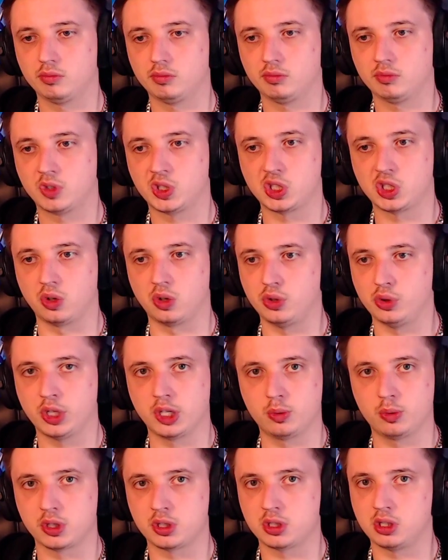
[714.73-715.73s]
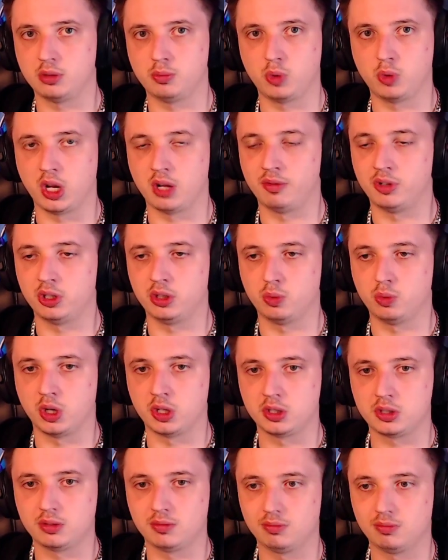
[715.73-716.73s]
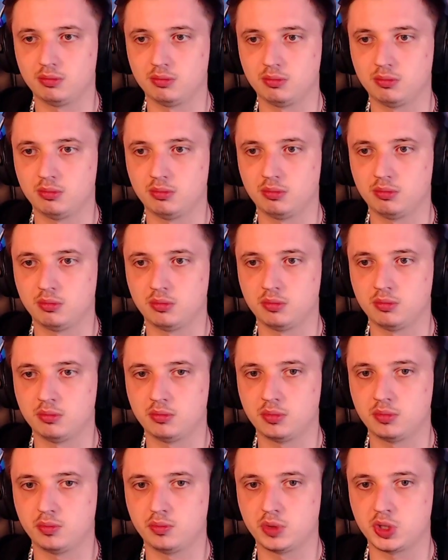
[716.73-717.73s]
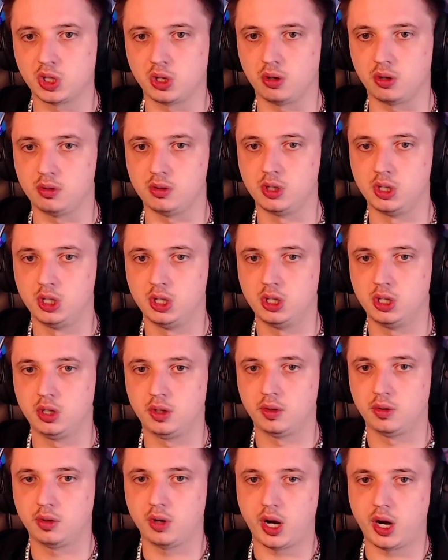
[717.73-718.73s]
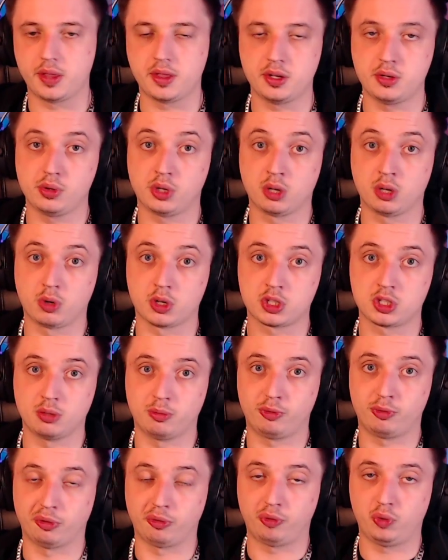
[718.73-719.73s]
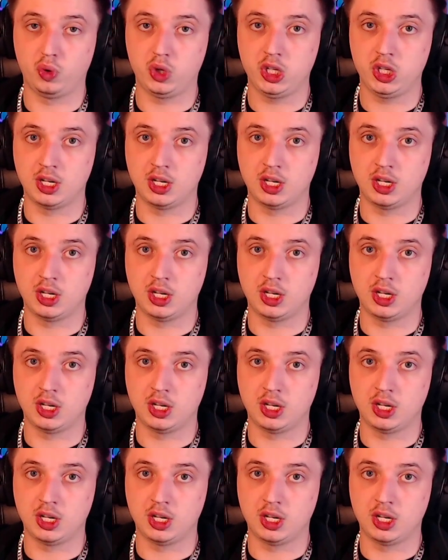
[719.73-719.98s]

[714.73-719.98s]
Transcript: So you can watch them whenever you want. So either you can watch them for free